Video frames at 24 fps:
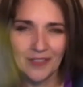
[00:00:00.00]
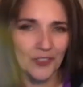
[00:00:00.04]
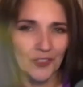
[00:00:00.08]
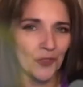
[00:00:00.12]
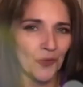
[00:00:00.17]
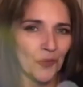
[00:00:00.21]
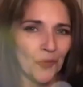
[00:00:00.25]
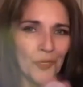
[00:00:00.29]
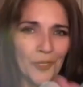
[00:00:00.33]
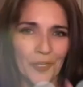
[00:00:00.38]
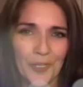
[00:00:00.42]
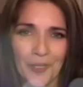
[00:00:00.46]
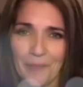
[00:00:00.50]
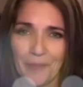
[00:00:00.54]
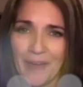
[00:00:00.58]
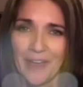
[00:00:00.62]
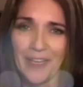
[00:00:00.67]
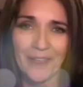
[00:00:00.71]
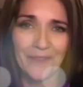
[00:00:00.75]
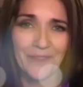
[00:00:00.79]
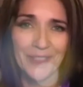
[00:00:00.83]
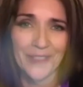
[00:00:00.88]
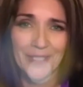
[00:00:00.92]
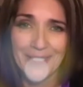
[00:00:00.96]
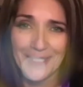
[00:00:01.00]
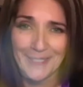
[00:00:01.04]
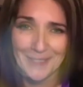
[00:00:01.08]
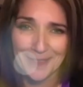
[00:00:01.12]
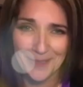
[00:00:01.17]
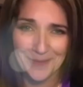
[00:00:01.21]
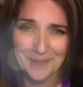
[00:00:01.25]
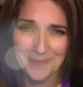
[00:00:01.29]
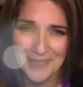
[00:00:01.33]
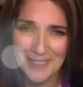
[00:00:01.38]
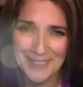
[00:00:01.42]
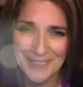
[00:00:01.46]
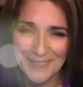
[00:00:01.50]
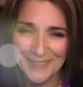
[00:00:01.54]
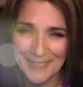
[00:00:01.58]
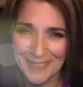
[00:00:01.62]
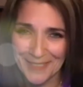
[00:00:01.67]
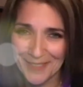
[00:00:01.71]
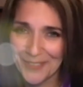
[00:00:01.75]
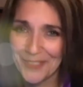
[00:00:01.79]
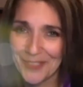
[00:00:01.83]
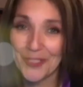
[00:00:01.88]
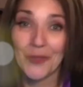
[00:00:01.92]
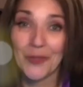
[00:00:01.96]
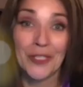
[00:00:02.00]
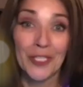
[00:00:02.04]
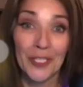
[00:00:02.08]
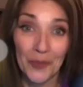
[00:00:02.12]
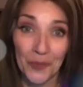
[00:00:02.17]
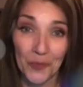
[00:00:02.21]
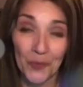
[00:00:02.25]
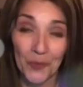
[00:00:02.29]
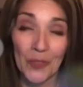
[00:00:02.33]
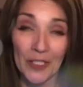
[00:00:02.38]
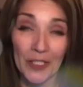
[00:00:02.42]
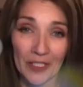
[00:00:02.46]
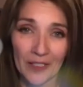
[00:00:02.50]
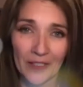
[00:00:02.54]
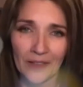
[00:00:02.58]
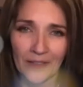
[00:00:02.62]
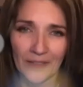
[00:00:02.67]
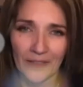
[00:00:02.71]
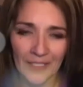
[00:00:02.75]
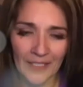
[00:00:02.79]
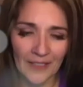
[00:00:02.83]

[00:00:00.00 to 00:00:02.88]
Don't worry about it if it doesn't make sense to you, it will.